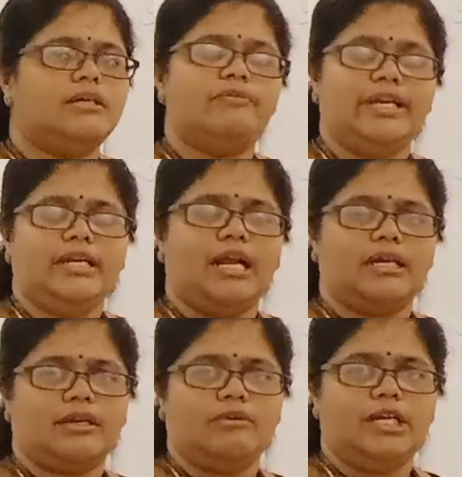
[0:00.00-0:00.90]
When
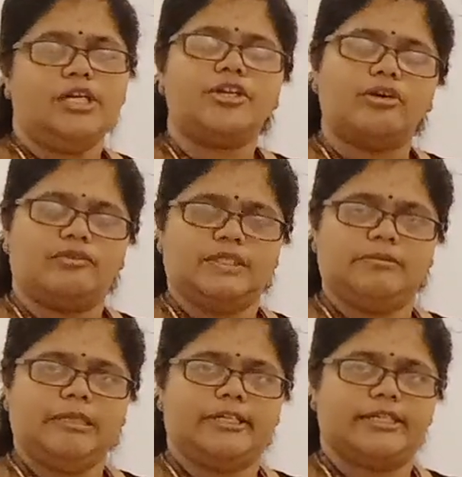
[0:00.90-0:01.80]
ultraviolet or
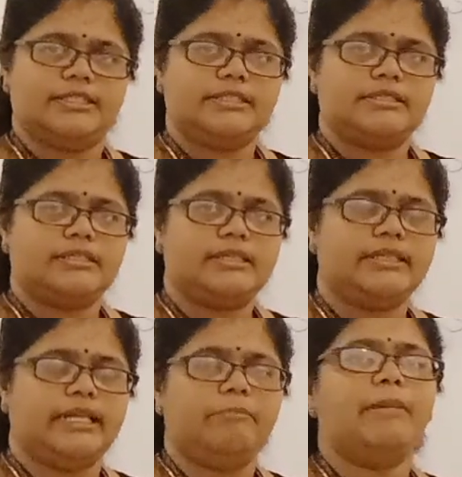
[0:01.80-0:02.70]
visible rays,
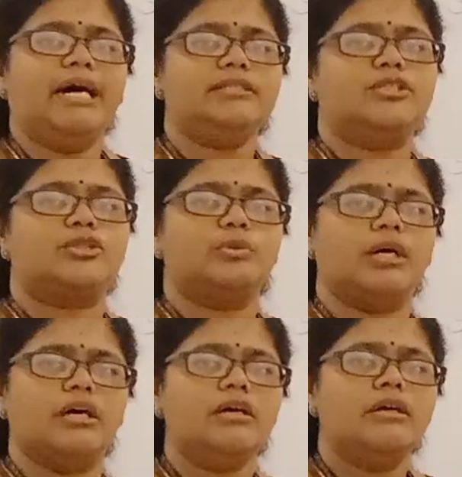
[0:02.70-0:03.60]
they pass through
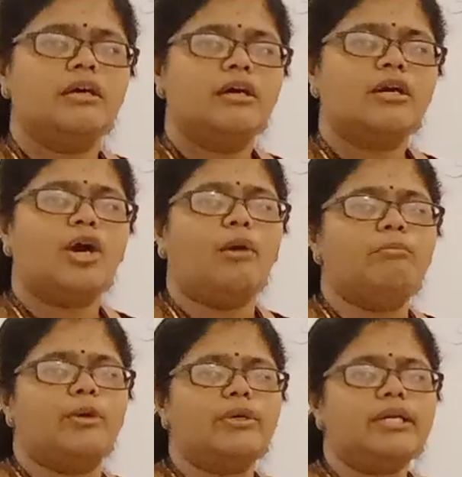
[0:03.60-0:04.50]
a
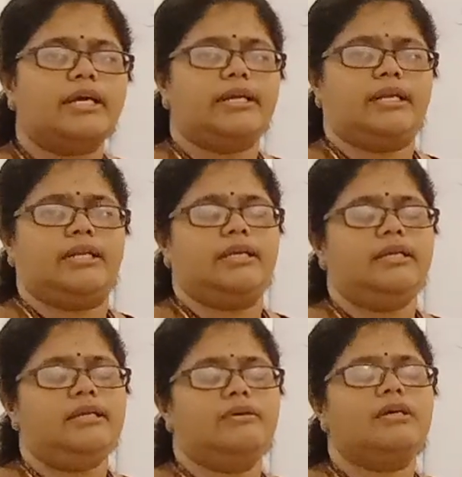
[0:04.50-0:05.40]
compound containing
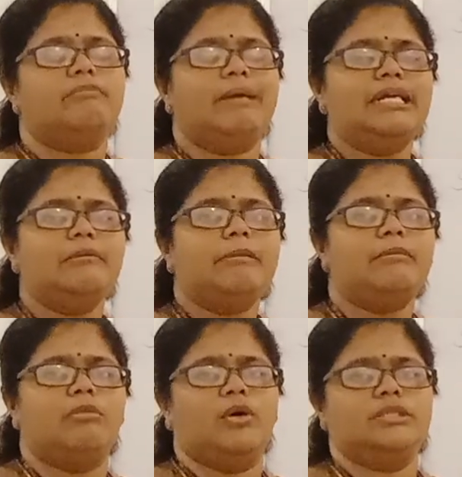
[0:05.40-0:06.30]

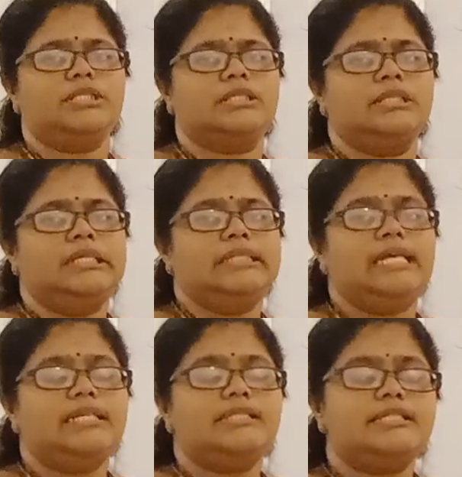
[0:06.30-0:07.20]
multiple bonds,
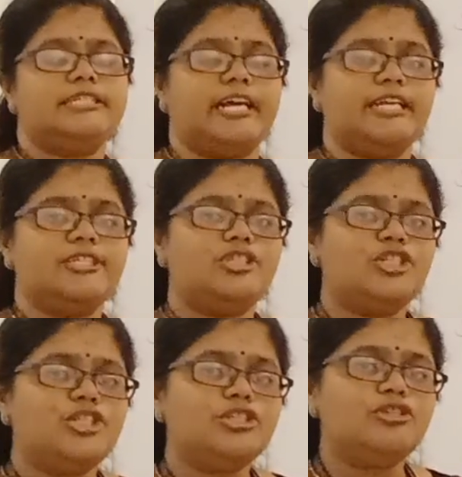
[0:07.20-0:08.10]
there is a
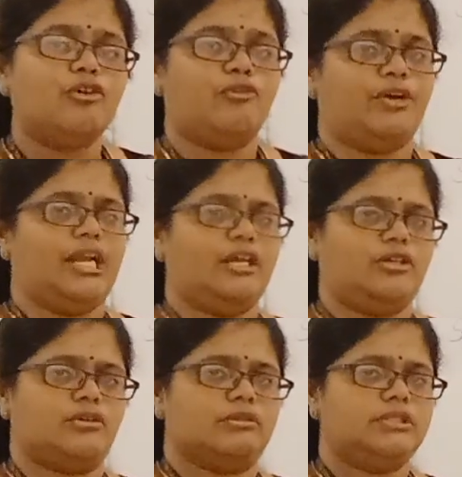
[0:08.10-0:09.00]
transition of
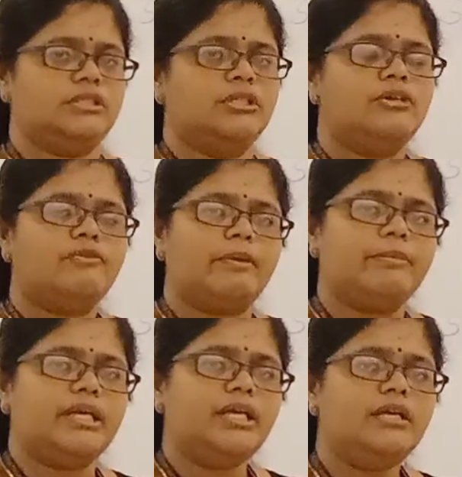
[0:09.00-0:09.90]
electrons from
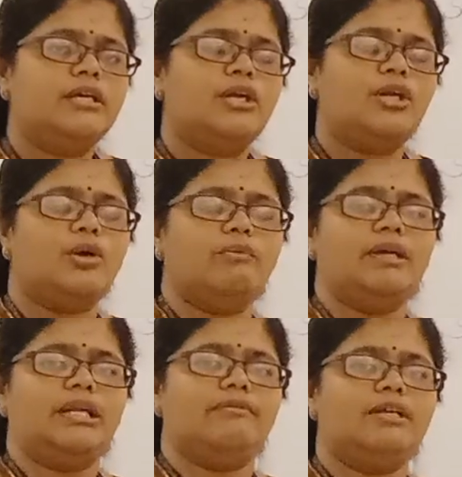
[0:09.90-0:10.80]
the lower
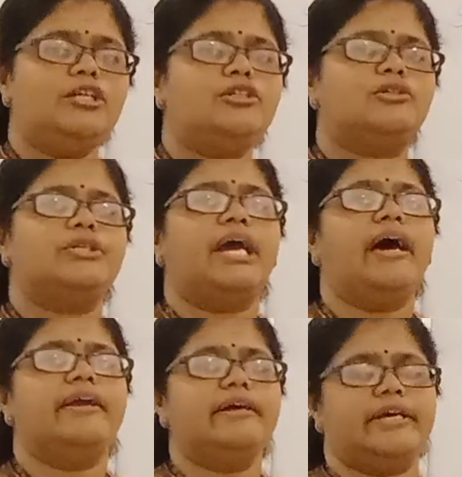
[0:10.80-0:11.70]
level to the
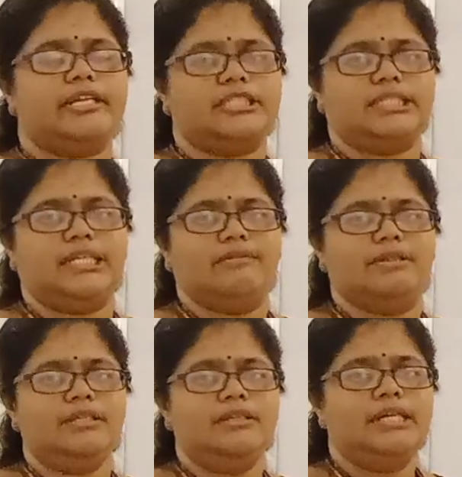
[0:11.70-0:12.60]
higher energy level,